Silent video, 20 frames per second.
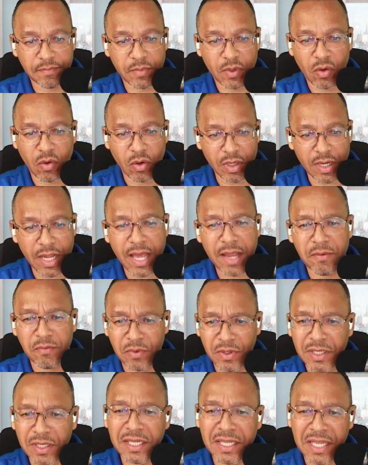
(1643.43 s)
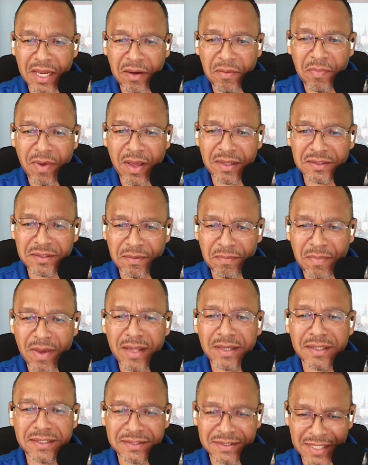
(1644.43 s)
all I really care about is that my
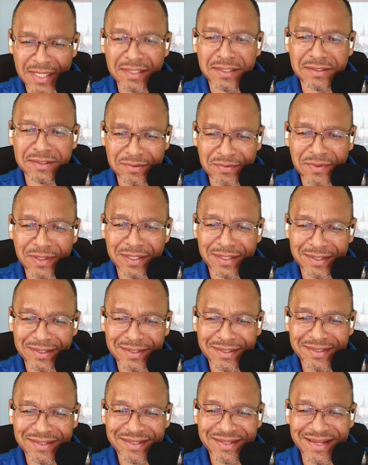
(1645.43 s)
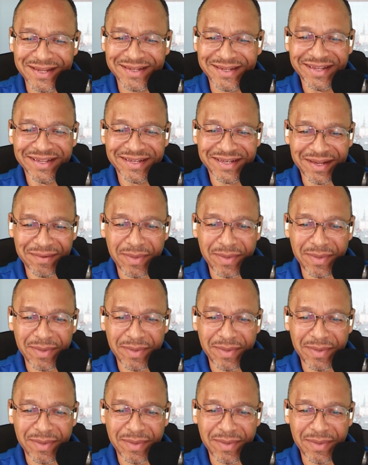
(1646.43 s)
descendants read it. That my